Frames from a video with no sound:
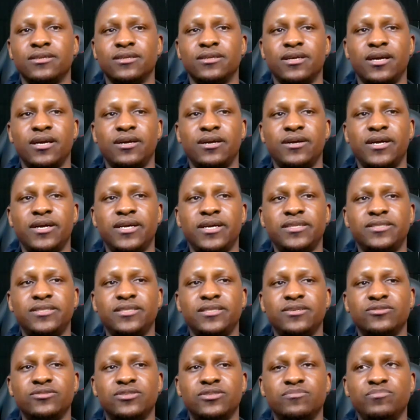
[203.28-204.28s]
All right,
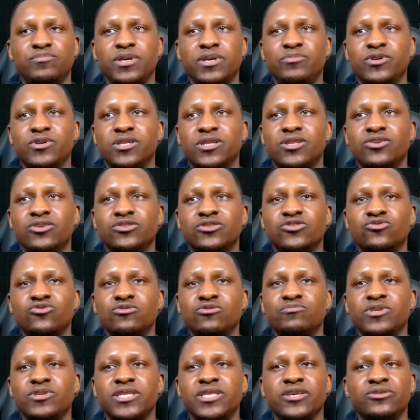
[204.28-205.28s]
there were some people close to him,
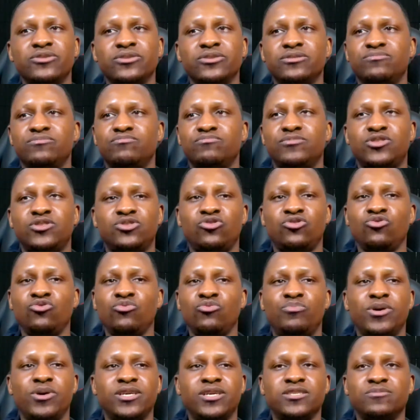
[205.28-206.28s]
but there were 2
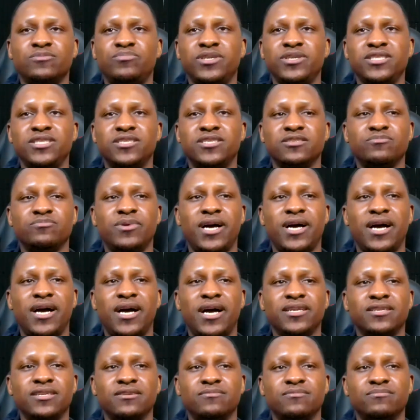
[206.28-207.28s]
puzzle pieces
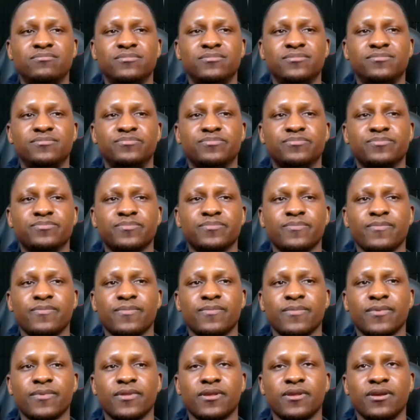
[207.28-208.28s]
behind him,
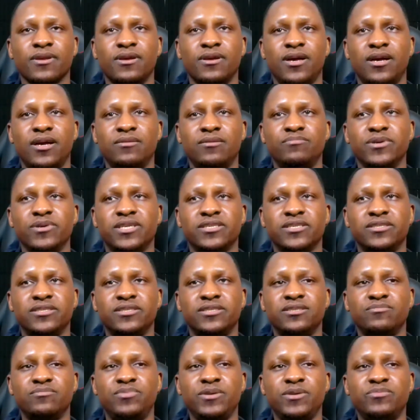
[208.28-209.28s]
because
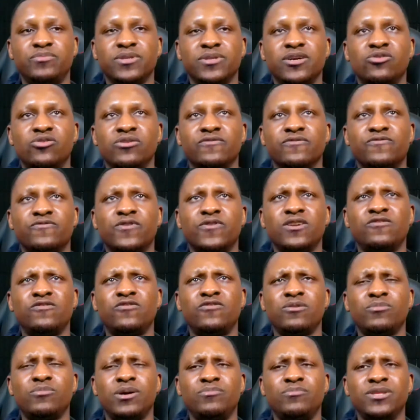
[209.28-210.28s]
the people that were in front of
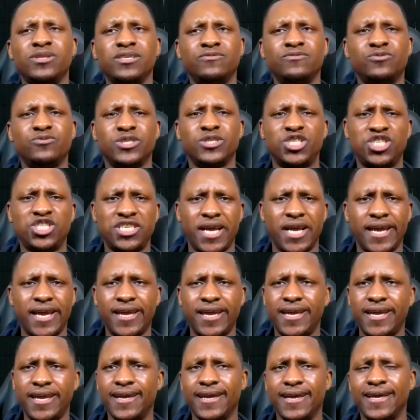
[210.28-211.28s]
him, I believe, was
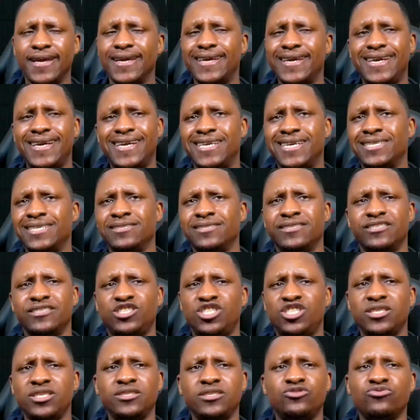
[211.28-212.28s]
Shay, and
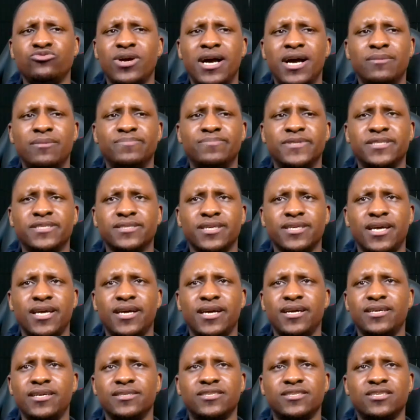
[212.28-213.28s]
she dropped
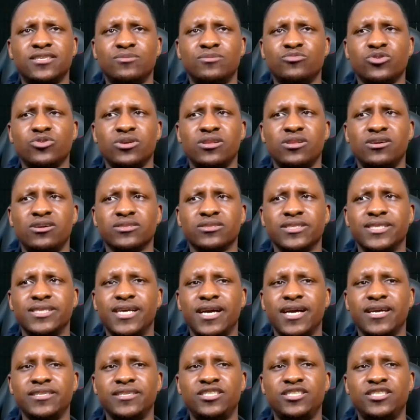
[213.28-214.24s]
somewhere along the line.